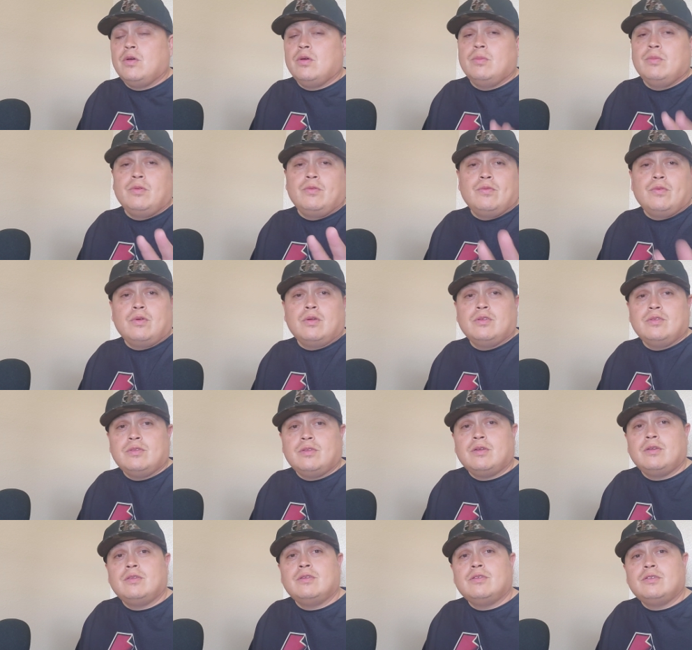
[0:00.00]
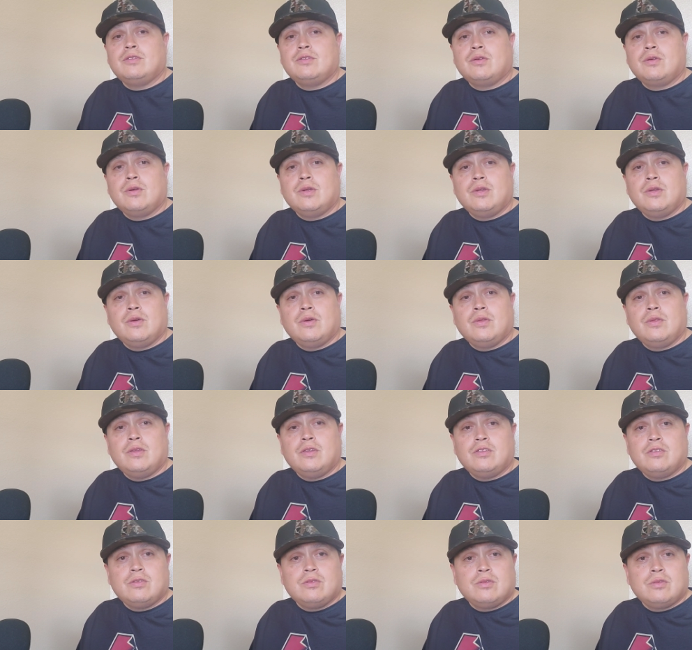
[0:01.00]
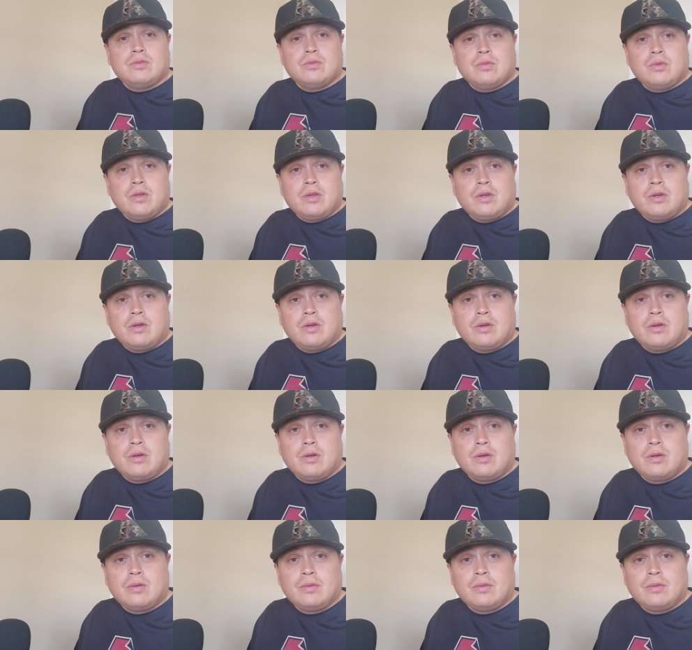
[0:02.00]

before I start the story though, this is where